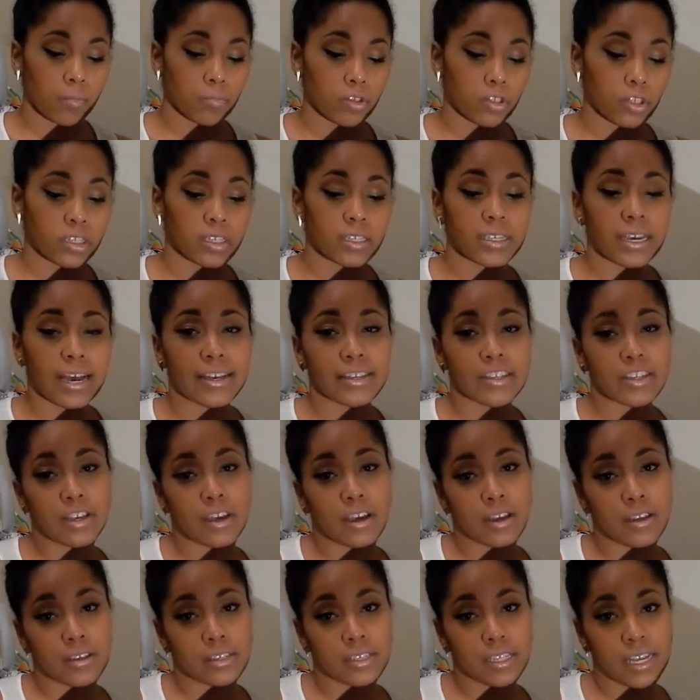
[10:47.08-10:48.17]
Just as
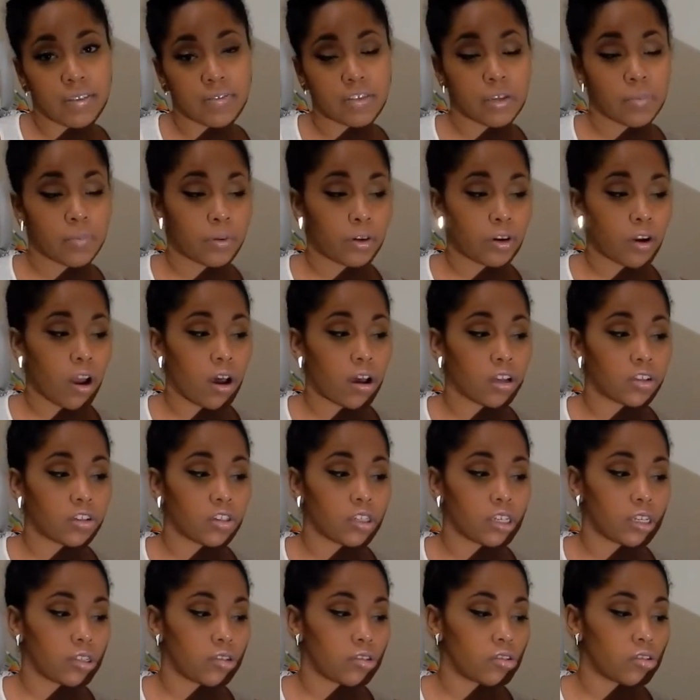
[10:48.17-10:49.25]
a safety
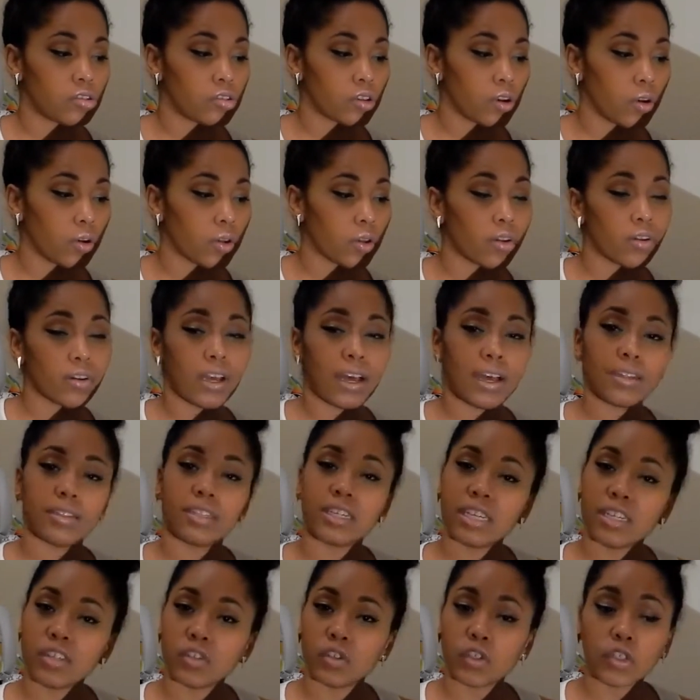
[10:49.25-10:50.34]
precaution, so you're not
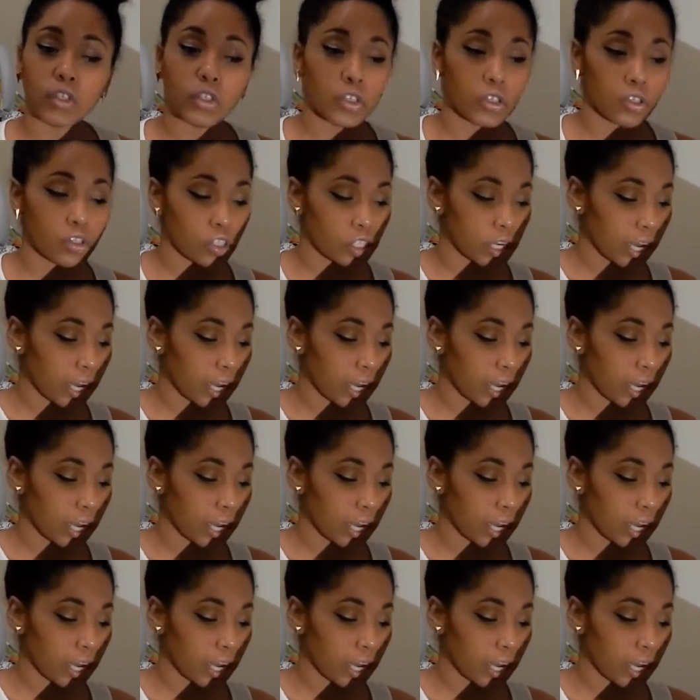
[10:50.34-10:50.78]
to injure your